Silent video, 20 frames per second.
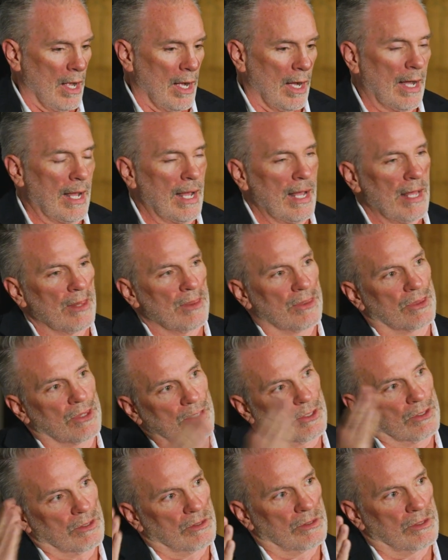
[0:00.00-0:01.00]

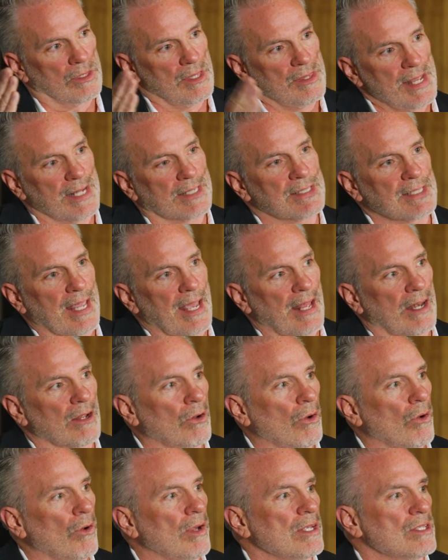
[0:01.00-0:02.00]
The next
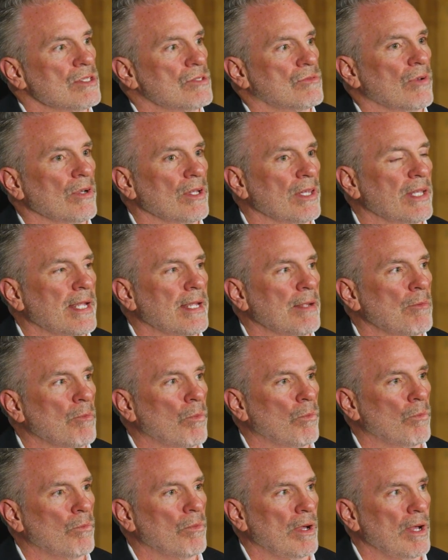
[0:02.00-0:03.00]
category is
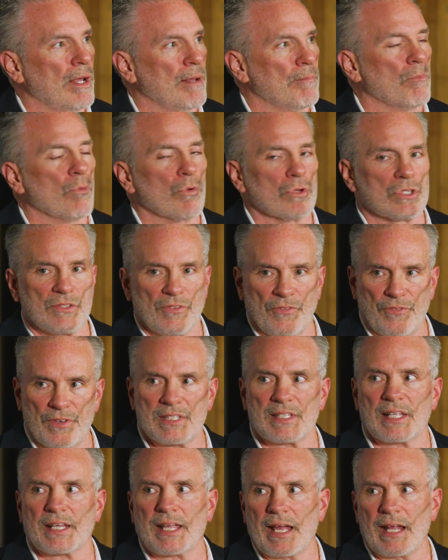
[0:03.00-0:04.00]
really more
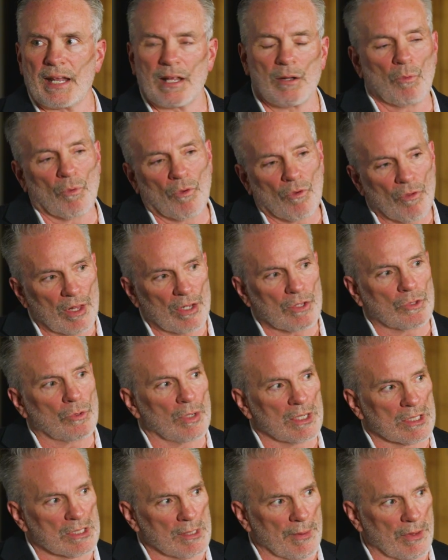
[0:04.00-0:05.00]
sophisticated. We're really
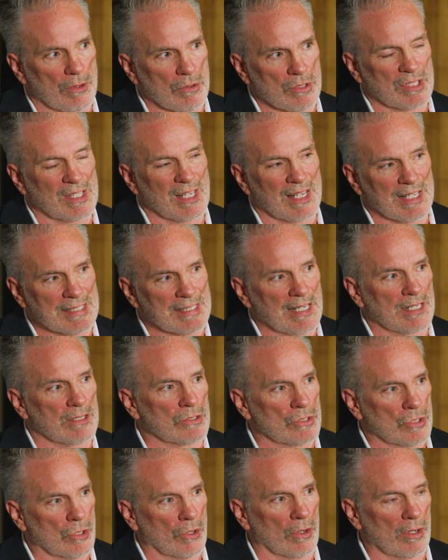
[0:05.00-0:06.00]
doing some of those things
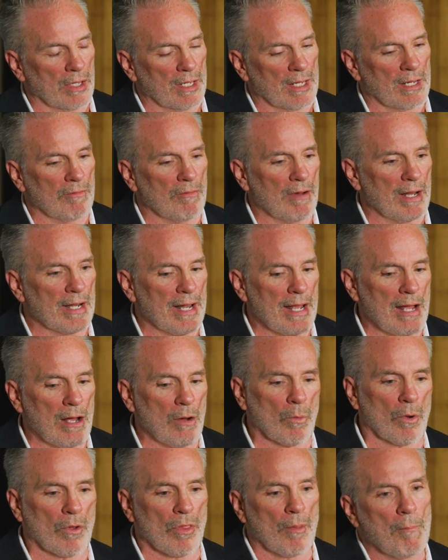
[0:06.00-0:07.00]
internally right
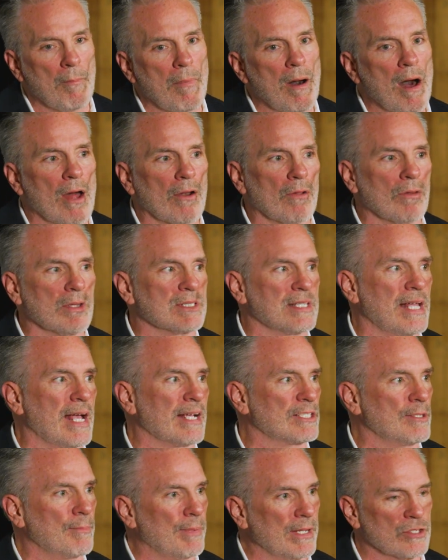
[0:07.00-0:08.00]
now where the model is
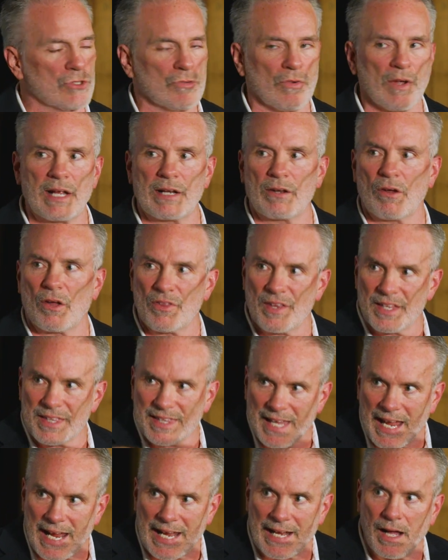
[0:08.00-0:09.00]
actually being trained on the
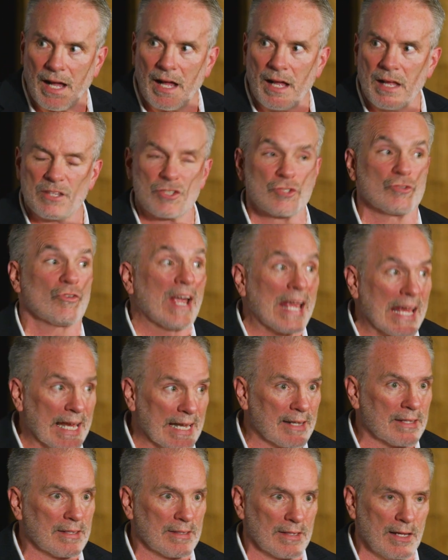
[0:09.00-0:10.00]
data
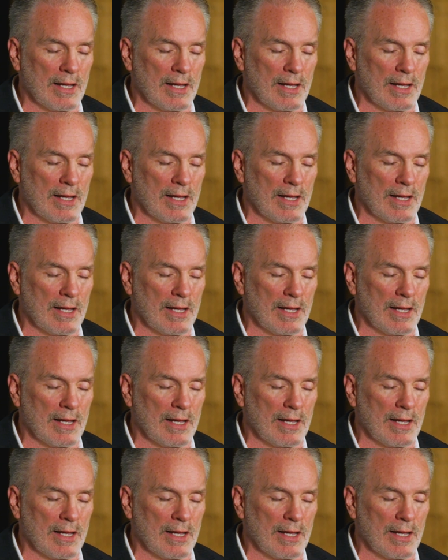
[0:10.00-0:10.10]
trained.